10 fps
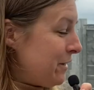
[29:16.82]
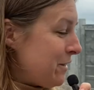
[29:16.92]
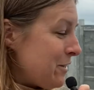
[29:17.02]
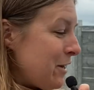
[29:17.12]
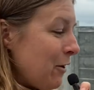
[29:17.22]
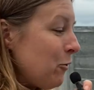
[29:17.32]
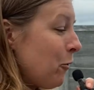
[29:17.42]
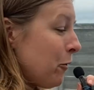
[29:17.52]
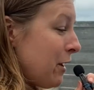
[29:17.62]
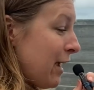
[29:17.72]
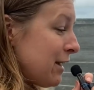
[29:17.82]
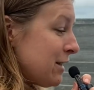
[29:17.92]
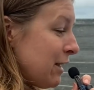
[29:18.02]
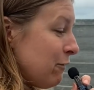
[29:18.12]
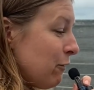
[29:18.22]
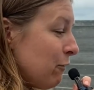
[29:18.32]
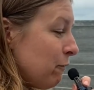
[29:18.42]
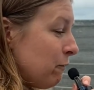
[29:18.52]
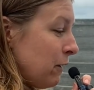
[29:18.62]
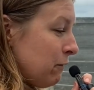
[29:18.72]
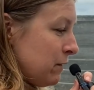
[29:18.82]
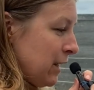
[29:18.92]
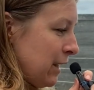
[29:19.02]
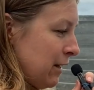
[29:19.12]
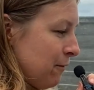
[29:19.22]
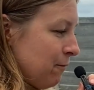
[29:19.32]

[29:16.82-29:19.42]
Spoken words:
So now you're on -15.